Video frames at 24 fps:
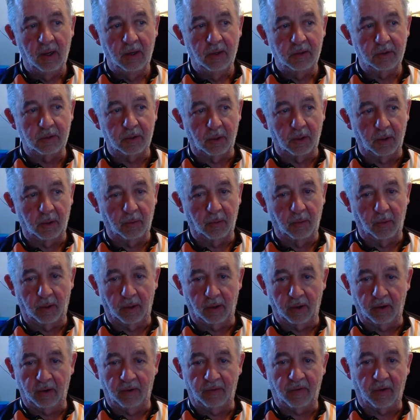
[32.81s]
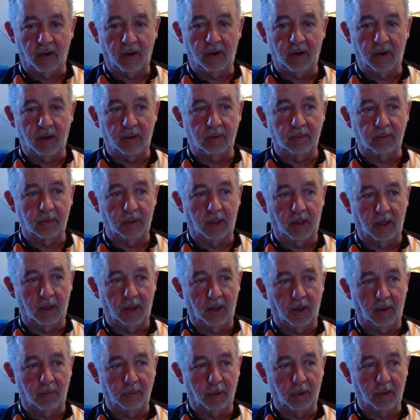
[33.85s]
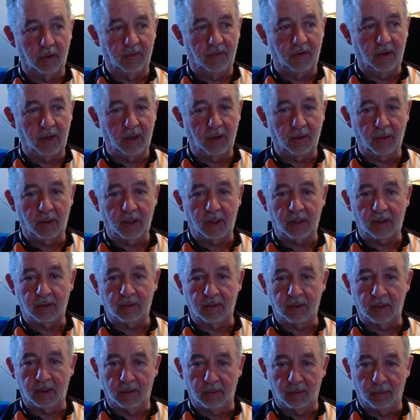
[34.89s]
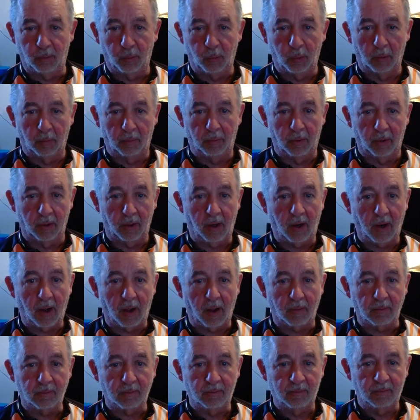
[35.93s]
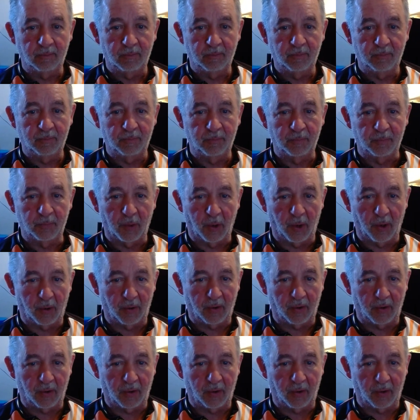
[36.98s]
So we're going to find out, and I'm going to video it and put it up. All